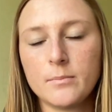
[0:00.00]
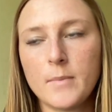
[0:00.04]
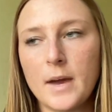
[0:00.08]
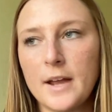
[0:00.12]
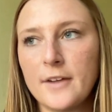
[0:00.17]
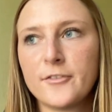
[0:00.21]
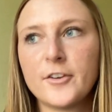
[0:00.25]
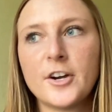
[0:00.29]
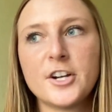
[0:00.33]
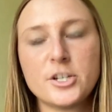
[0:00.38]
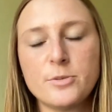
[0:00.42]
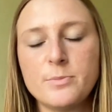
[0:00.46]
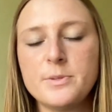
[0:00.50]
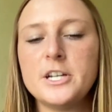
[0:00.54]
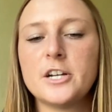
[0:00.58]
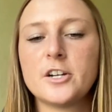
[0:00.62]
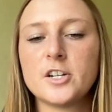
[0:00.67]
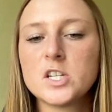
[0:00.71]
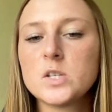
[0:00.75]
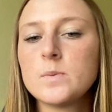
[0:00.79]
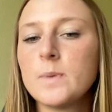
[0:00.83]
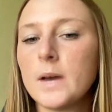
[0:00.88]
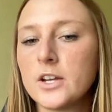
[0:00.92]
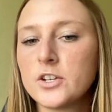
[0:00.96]
My freshman year
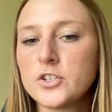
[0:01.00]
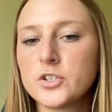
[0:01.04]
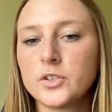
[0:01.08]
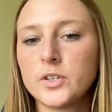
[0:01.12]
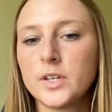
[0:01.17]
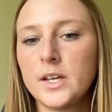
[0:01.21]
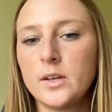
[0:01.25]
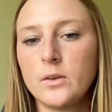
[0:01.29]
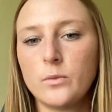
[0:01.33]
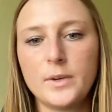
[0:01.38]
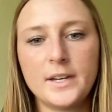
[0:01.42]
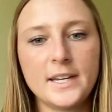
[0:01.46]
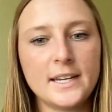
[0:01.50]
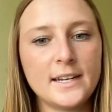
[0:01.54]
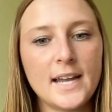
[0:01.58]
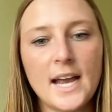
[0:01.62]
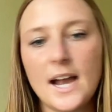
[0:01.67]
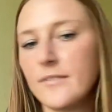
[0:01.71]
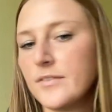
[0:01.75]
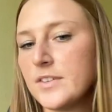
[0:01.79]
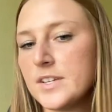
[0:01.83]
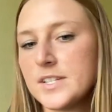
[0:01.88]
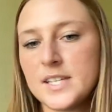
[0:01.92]
especially, we didn't have the